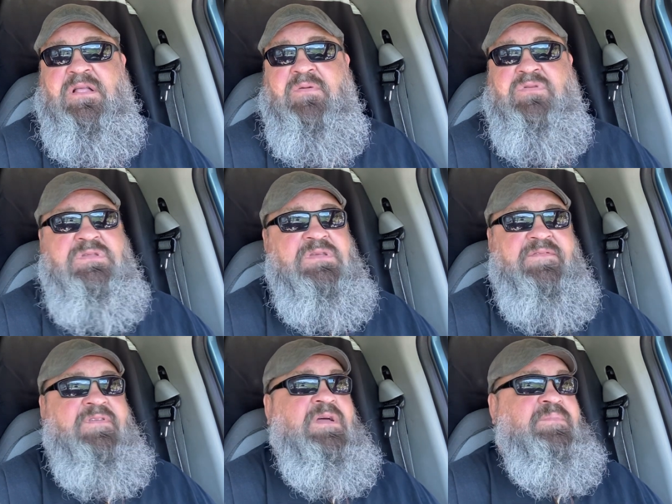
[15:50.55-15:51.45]
I wouldn't
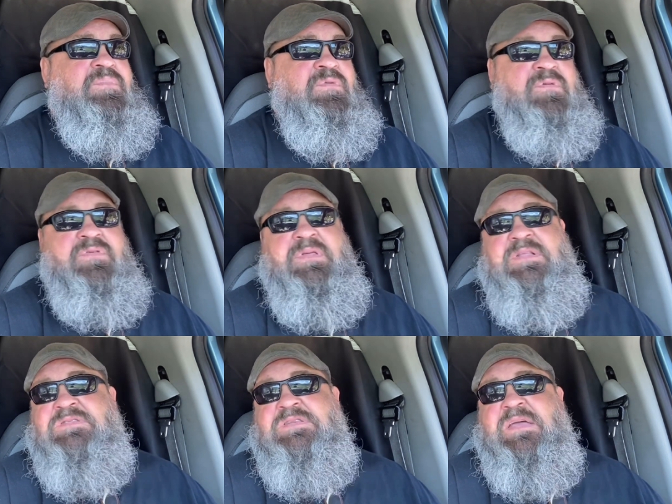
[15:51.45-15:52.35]
give it up. The only thing
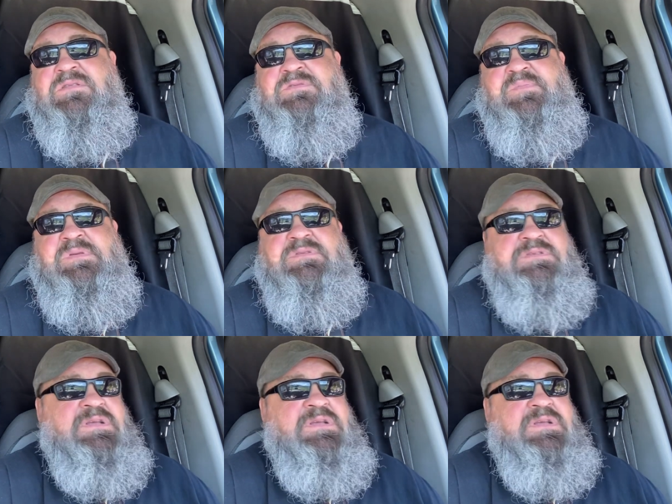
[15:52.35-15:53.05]
that saddens me is,